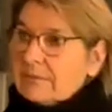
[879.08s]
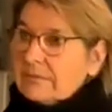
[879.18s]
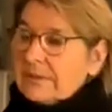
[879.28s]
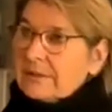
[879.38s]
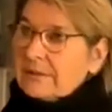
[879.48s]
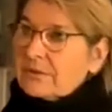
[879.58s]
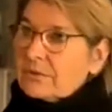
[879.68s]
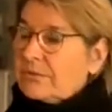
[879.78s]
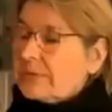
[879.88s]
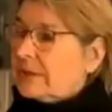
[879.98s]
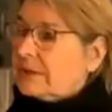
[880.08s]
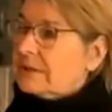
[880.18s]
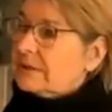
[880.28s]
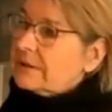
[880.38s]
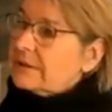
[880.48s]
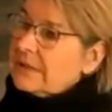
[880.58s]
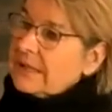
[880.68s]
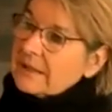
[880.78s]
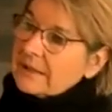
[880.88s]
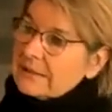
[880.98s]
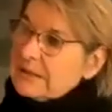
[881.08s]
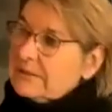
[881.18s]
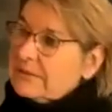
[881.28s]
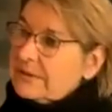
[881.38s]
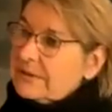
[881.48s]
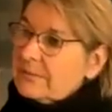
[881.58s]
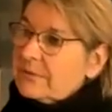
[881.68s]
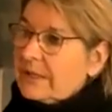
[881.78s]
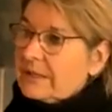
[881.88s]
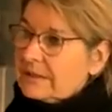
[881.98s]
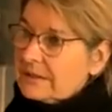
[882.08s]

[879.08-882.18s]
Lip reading: when there's so much that is negative in the field?